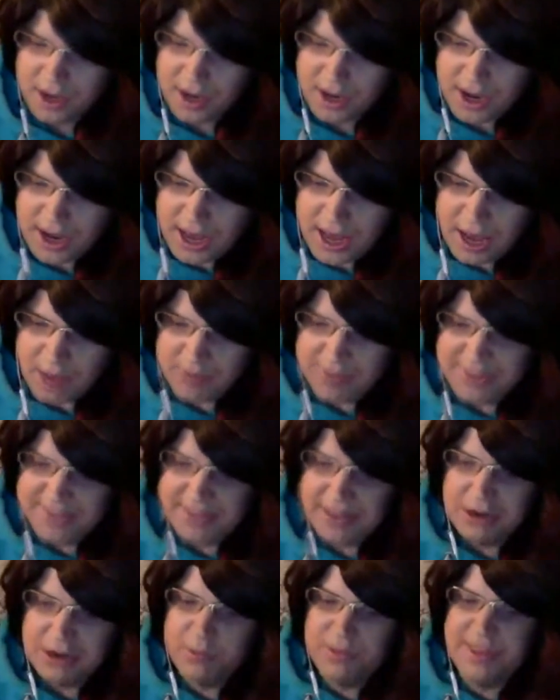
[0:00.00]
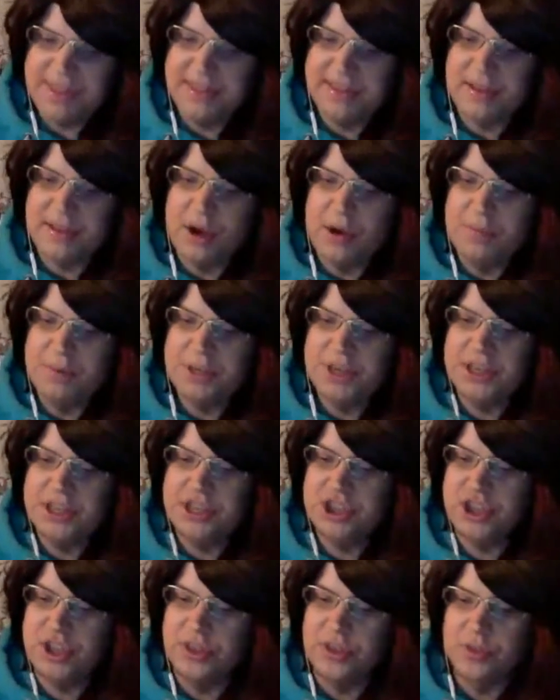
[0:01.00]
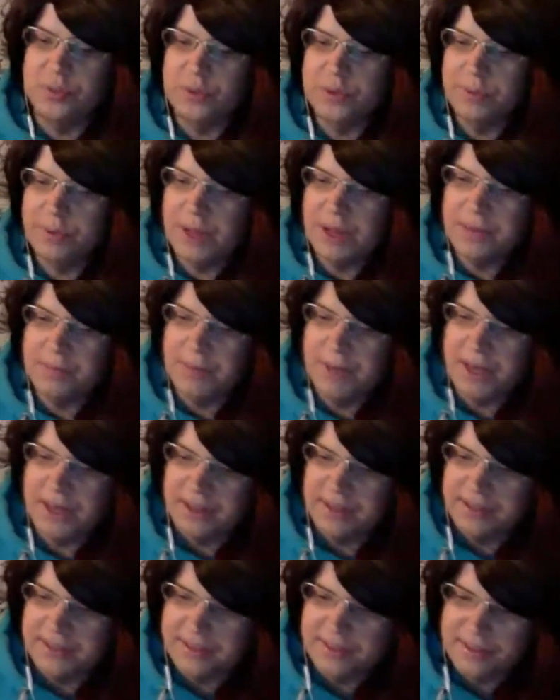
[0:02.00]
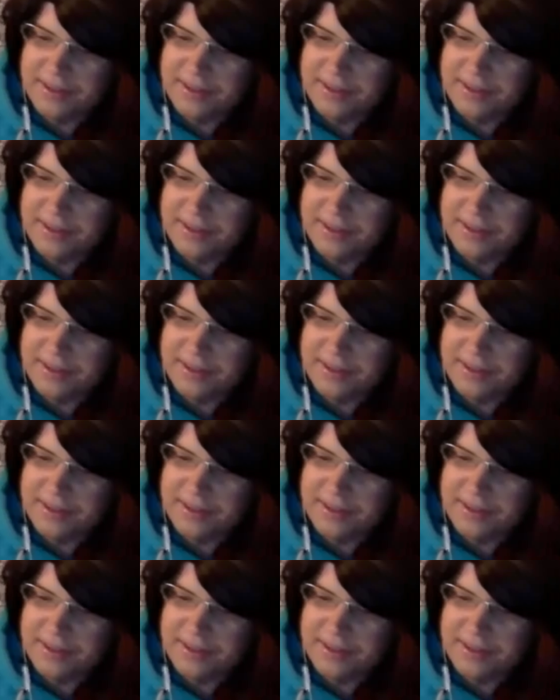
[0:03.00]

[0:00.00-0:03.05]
How insane was this competition? 3 blind mice.